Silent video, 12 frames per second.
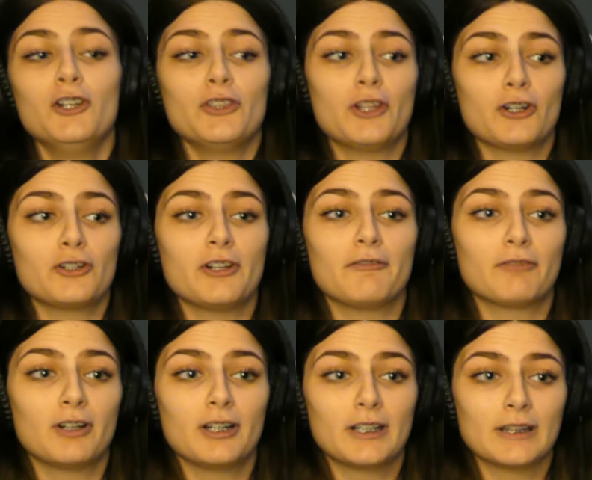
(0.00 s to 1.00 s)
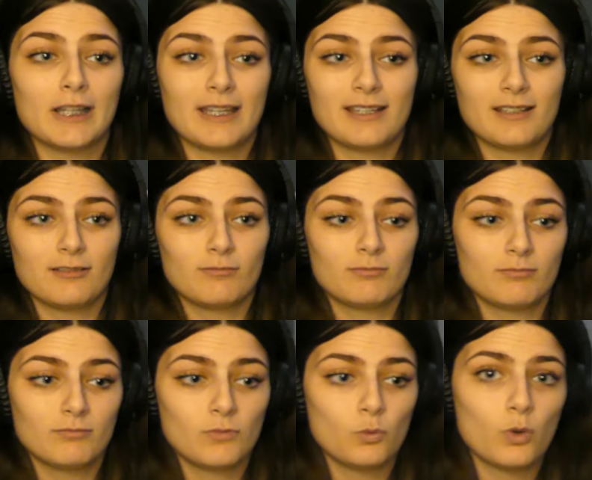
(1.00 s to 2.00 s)
they're different and, like,
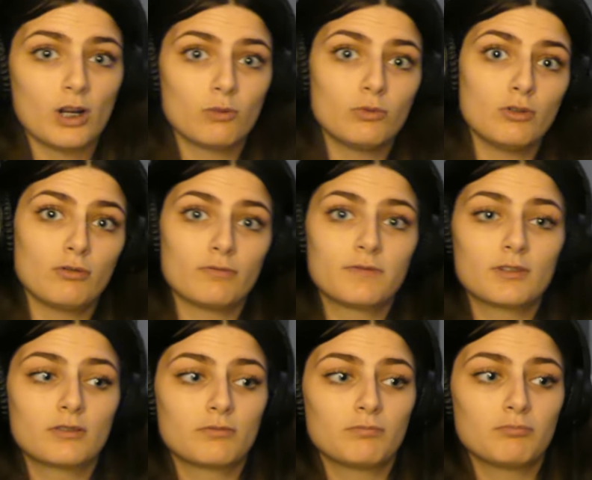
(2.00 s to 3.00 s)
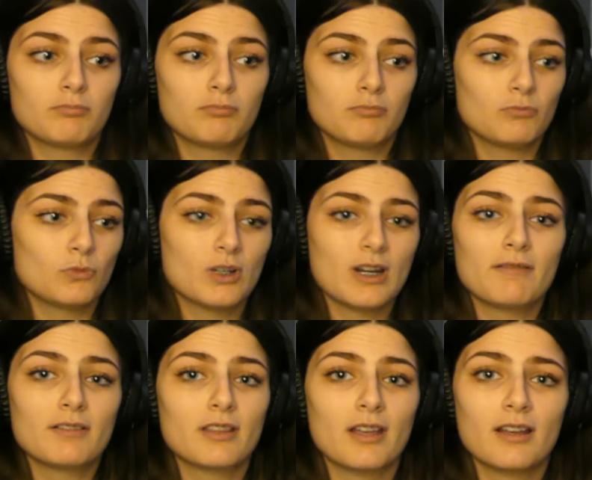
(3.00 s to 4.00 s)
werewolves,
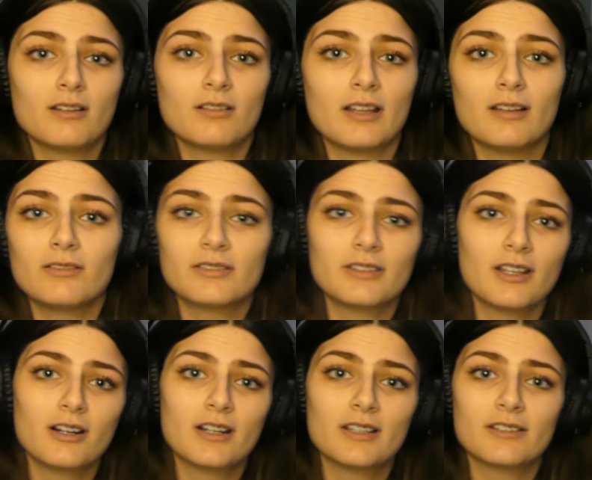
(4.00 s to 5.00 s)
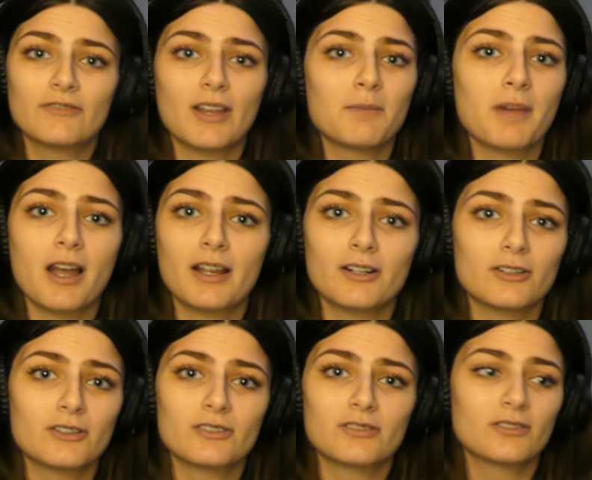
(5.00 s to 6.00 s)
whatever the hell else there is,
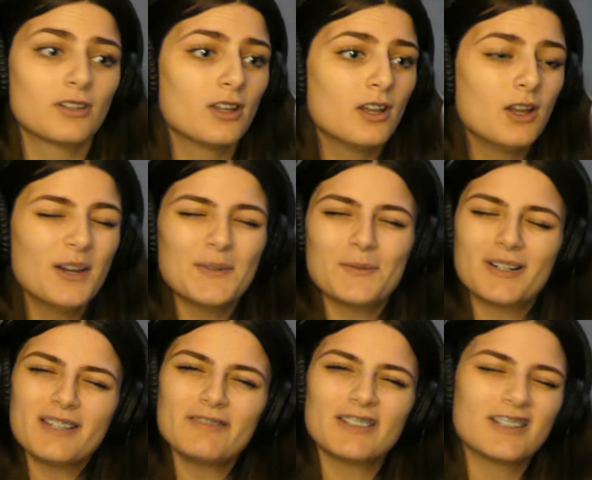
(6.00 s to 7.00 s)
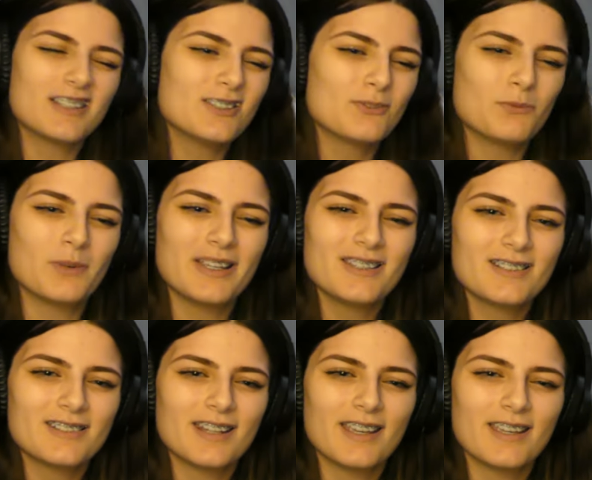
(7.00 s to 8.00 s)
vampires? What even is
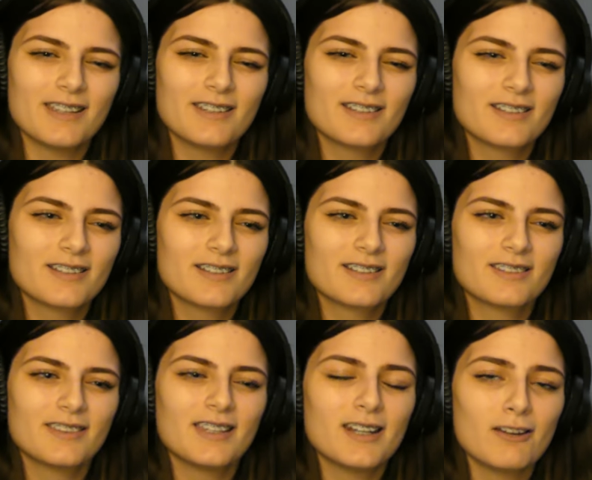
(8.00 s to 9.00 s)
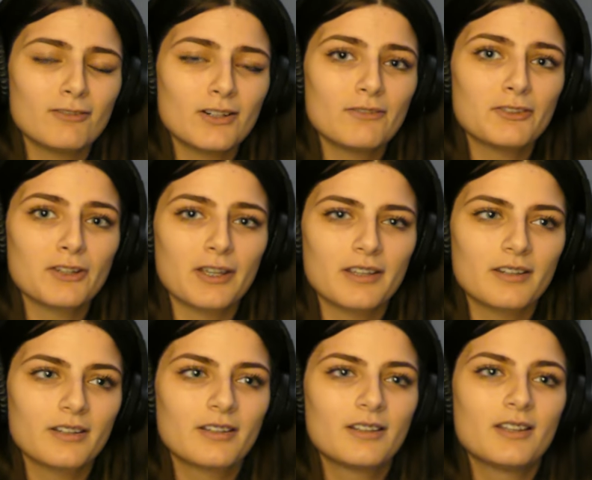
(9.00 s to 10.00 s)
Wednesday? They never even,
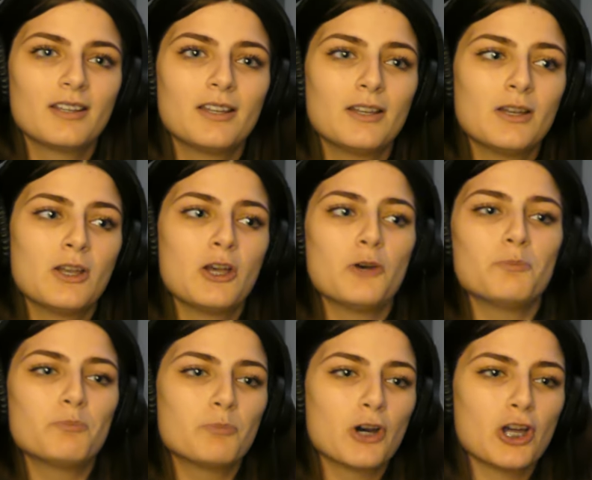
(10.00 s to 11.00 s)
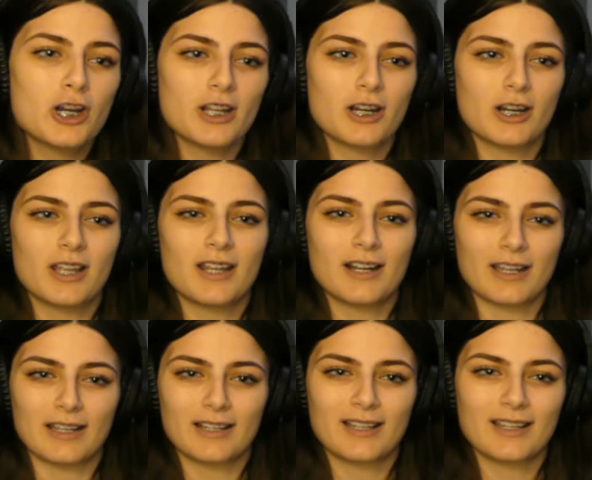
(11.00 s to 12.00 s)
like, put her in
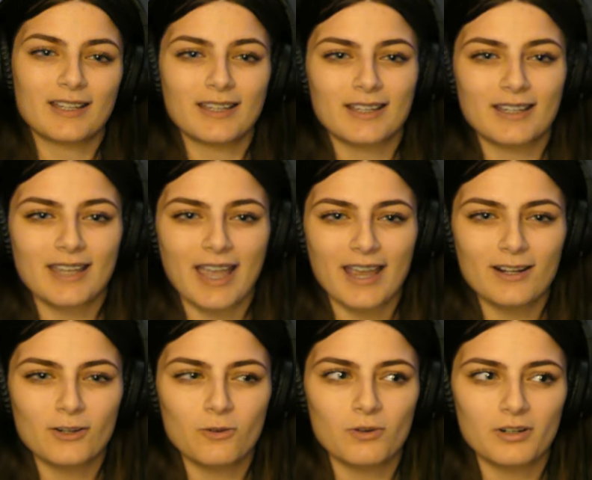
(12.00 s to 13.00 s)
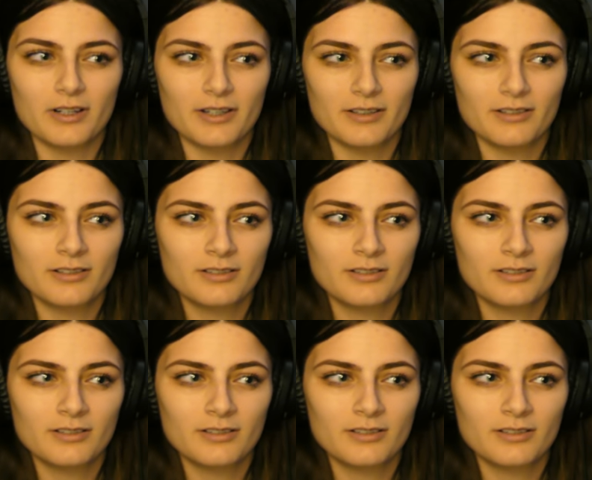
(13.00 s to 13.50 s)
a category.